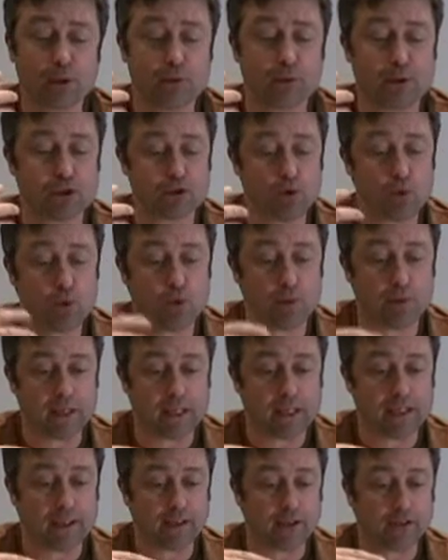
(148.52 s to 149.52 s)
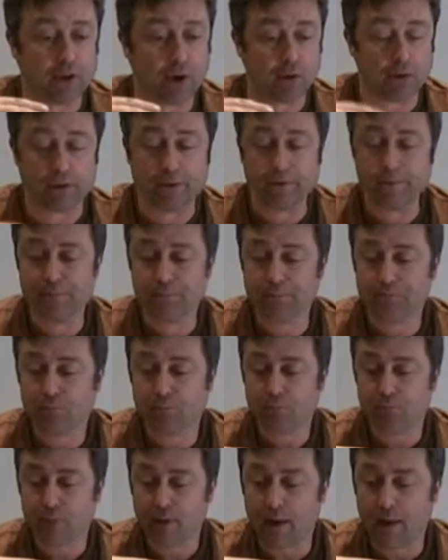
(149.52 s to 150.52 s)
pretty much all I'm getting is oak.
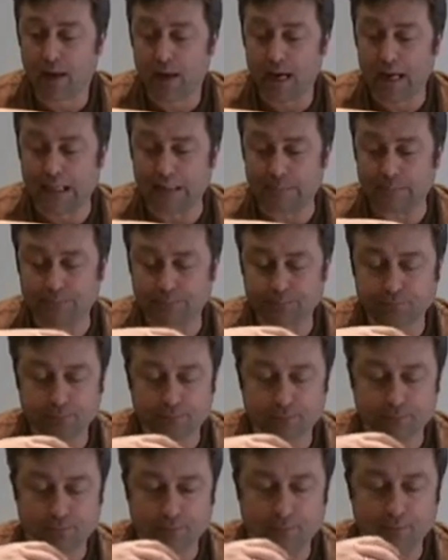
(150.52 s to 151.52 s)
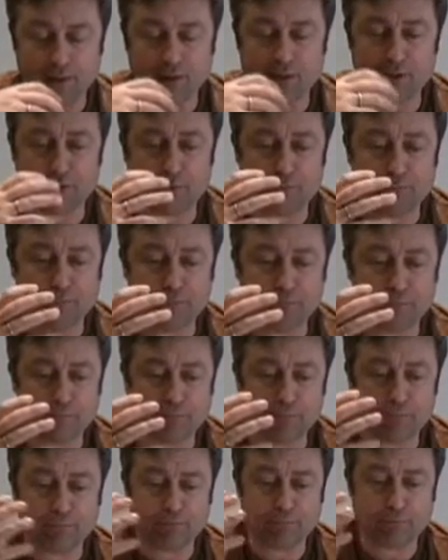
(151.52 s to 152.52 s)
There's some
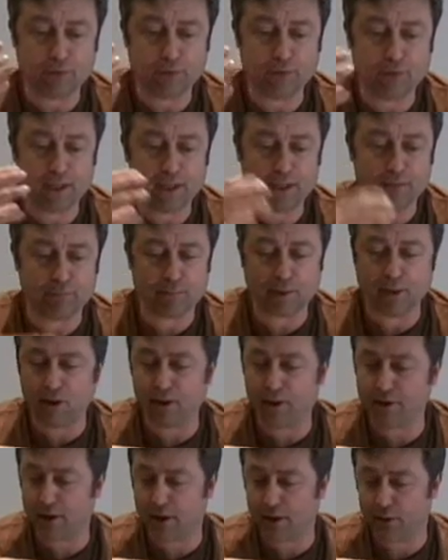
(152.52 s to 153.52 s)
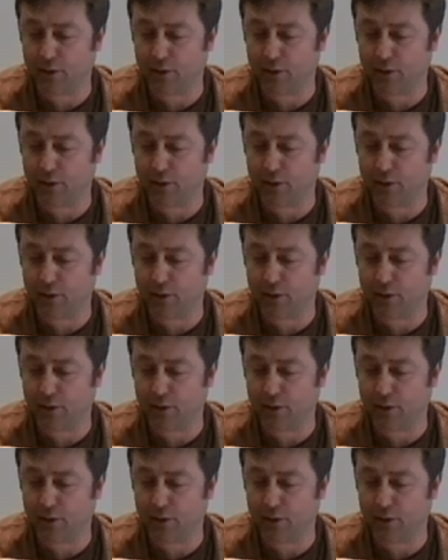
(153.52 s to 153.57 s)
fruit hidden behind